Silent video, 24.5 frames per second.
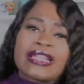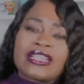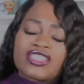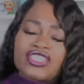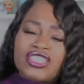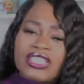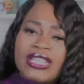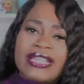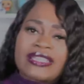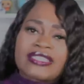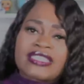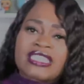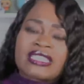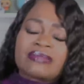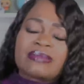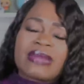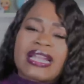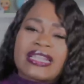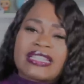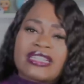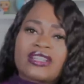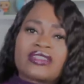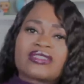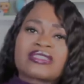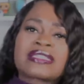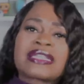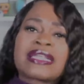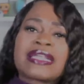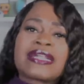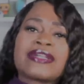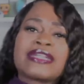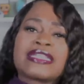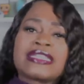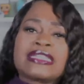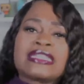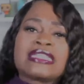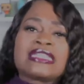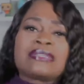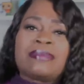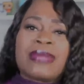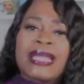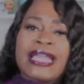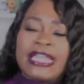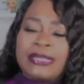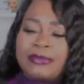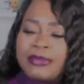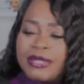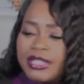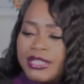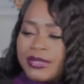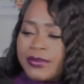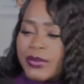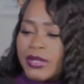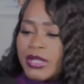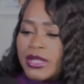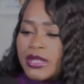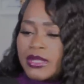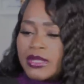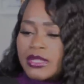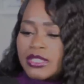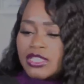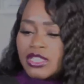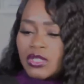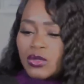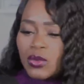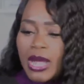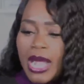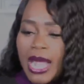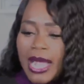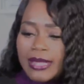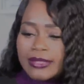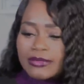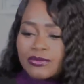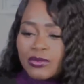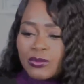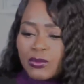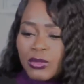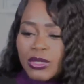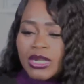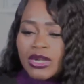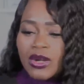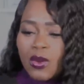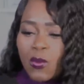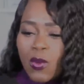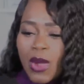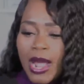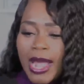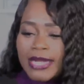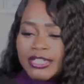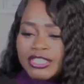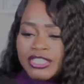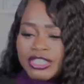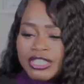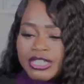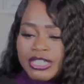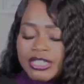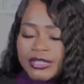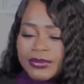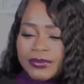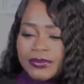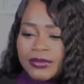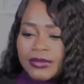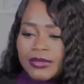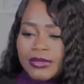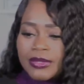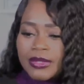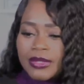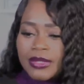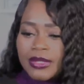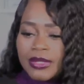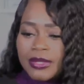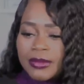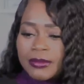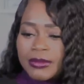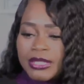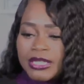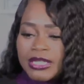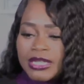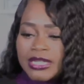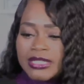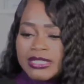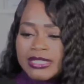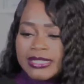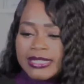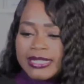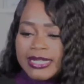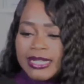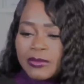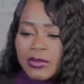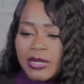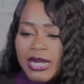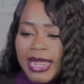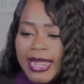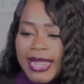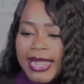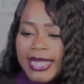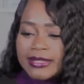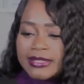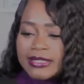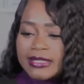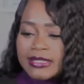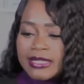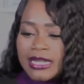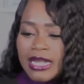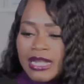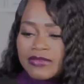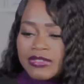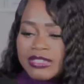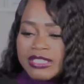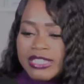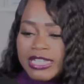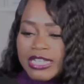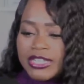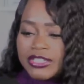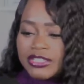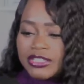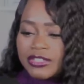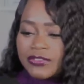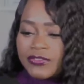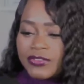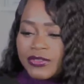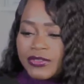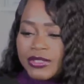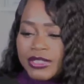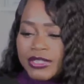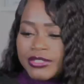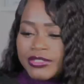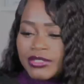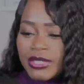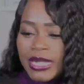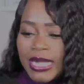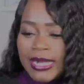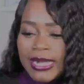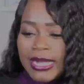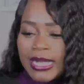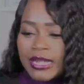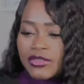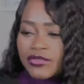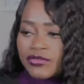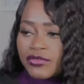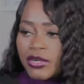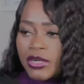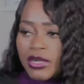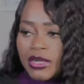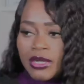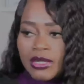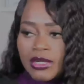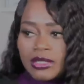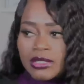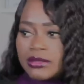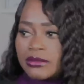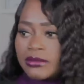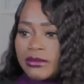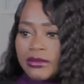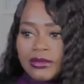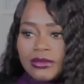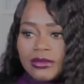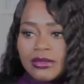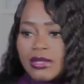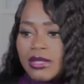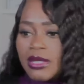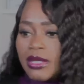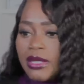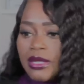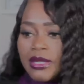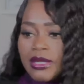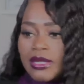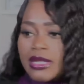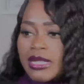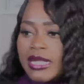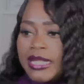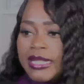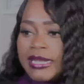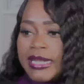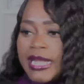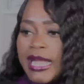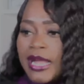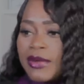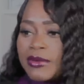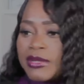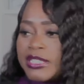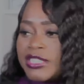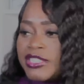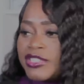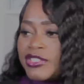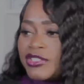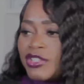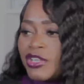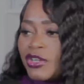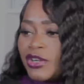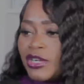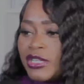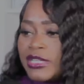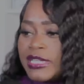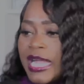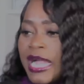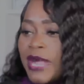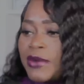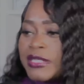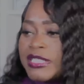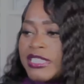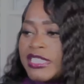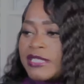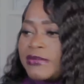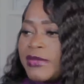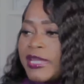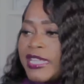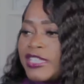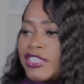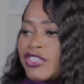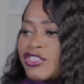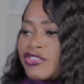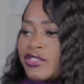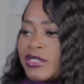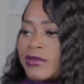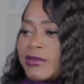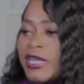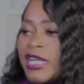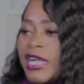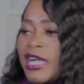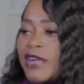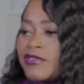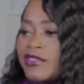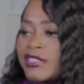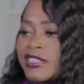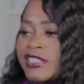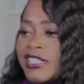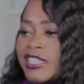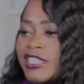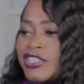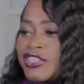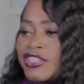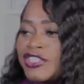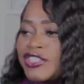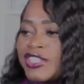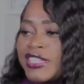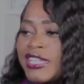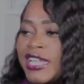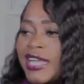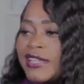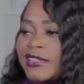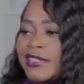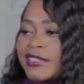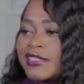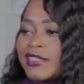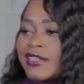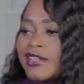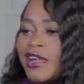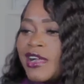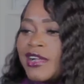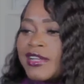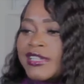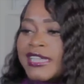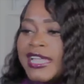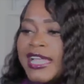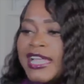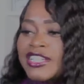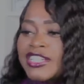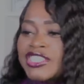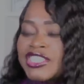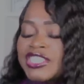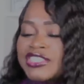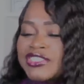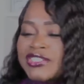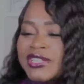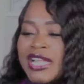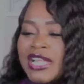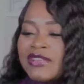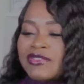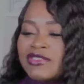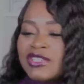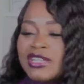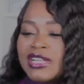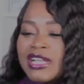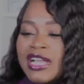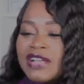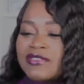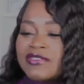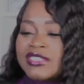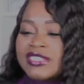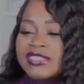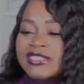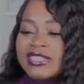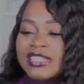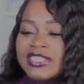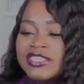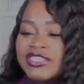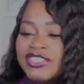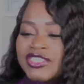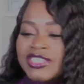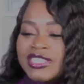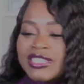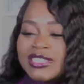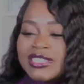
that somebody else carried this baby. So I, we're gonna watch it because again, when I had this conversation a few years ago, I got drugged, and now it's you know now it's a mainstream conversation. Now that the Kardashians are having the conversation,